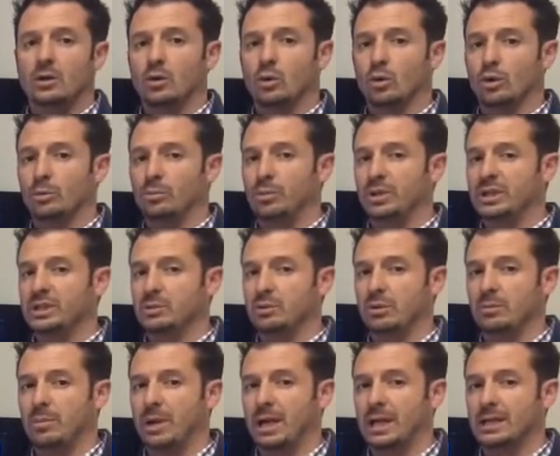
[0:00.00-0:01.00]
or your piece
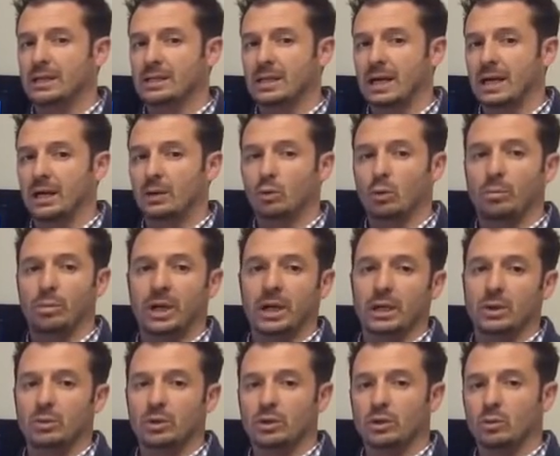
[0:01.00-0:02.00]
rate pay is higher, we'll pay
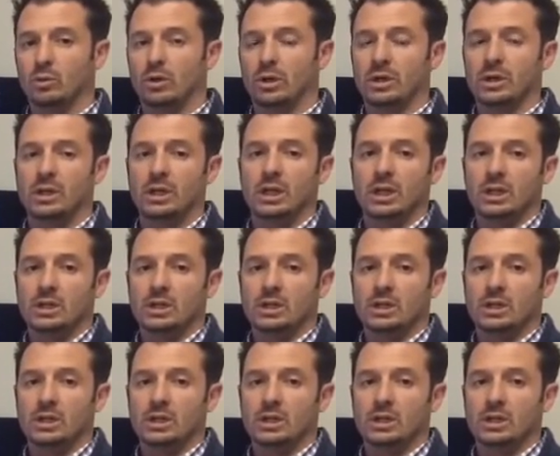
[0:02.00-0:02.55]
you either one.